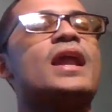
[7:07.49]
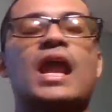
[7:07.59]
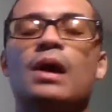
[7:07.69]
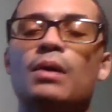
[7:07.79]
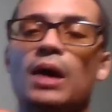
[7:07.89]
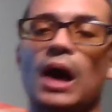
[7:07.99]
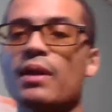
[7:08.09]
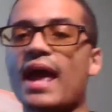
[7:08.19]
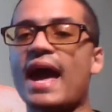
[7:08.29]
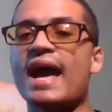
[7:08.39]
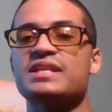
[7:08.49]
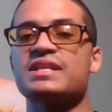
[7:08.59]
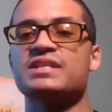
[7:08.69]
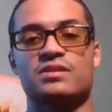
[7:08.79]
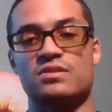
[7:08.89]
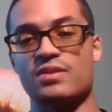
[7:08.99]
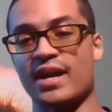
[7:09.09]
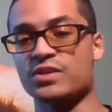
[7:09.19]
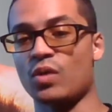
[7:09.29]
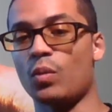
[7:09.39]
I, I want to ask this to you
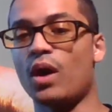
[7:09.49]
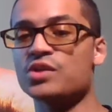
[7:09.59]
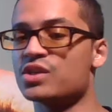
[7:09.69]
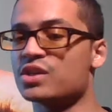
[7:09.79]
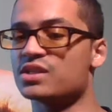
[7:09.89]
guys who are watching,